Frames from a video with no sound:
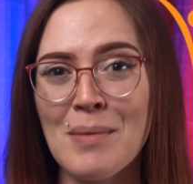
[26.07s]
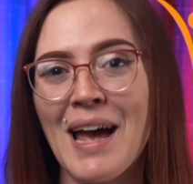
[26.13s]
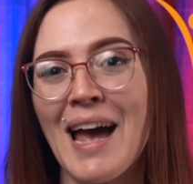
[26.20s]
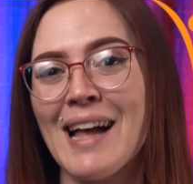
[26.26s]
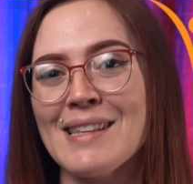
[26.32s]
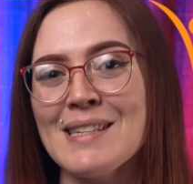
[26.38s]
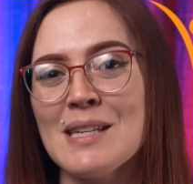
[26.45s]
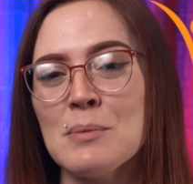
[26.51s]

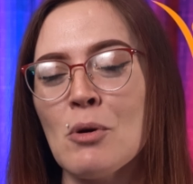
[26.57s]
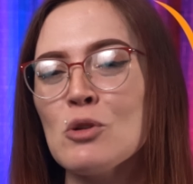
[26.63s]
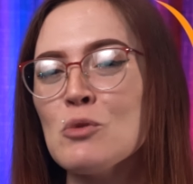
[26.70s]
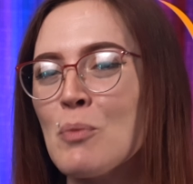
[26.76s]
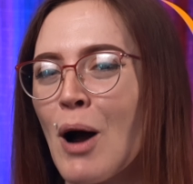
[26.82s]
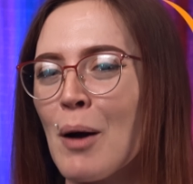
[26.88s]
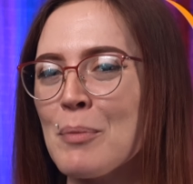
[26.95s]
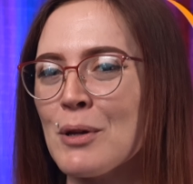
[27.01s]
Etsy's most
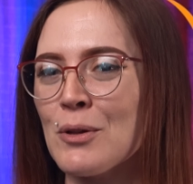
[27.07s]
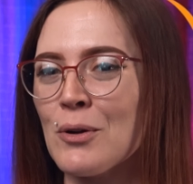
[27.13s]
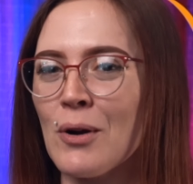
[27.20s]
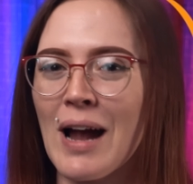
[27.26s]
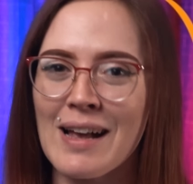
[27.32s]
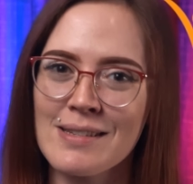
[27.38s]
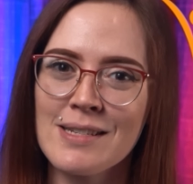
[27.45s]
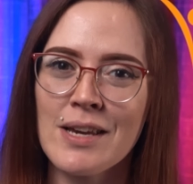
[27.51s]
popular
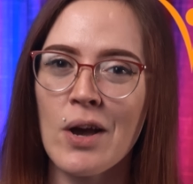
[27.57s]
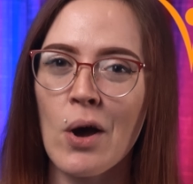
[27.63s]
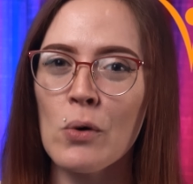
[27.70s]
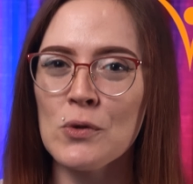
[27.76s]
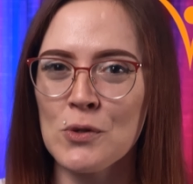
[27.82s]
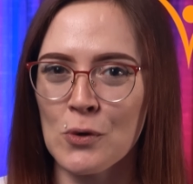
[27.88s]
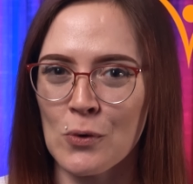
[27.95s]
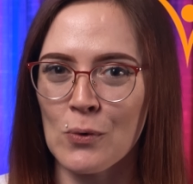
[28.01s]

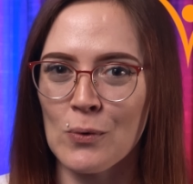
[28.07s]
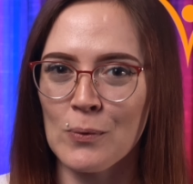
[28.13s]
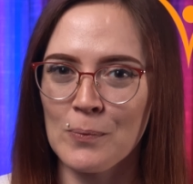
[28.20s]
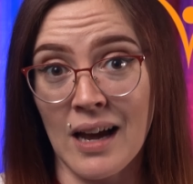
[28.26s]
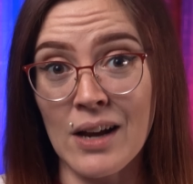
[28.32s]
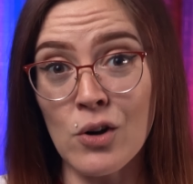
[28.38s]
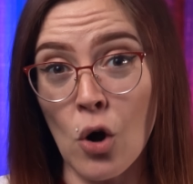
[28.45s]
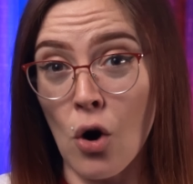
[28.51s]
SEO tool.
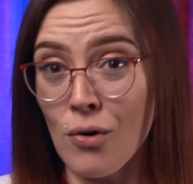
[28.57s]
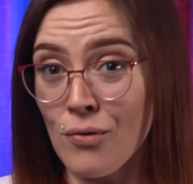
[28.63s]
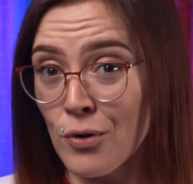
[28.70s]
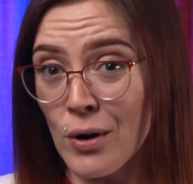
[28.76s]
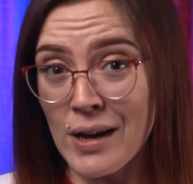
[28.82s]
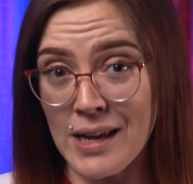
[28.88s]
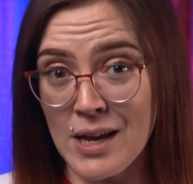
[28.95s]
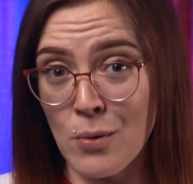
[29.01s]
And
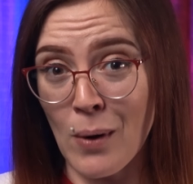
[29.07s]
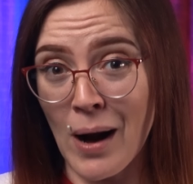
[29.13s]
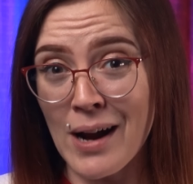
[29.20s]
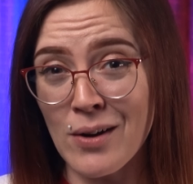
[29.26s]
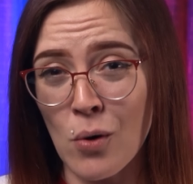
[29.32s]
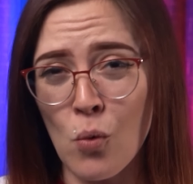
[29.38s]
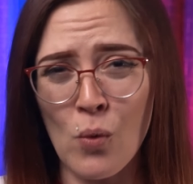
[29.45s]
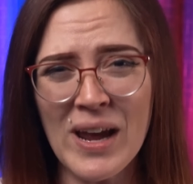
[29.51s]
over at
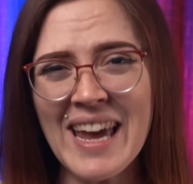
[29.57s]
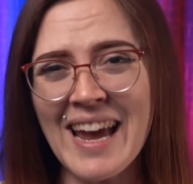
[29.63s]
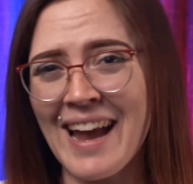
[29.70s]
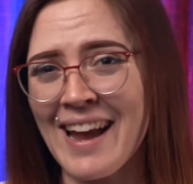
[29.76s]
erank, we